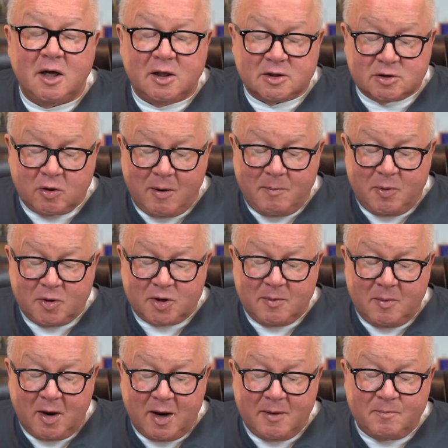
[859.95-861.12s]
So I put them
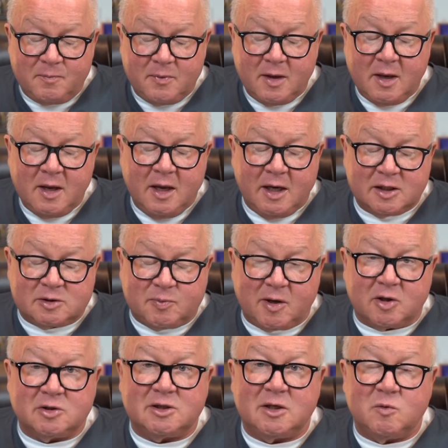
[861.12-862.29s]
on
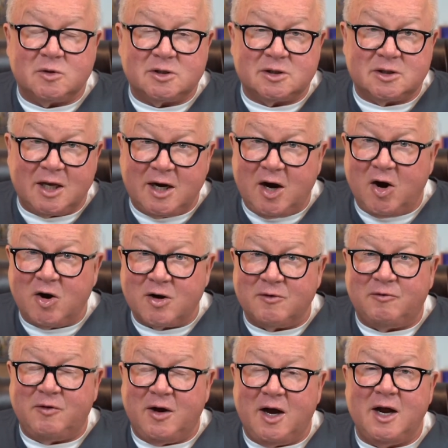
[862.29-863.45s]
asparagine, which is kind of hard to
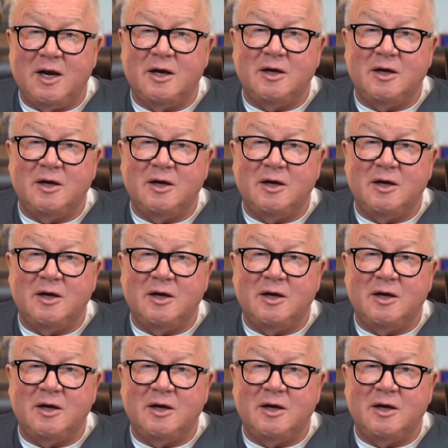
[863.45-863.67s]
find.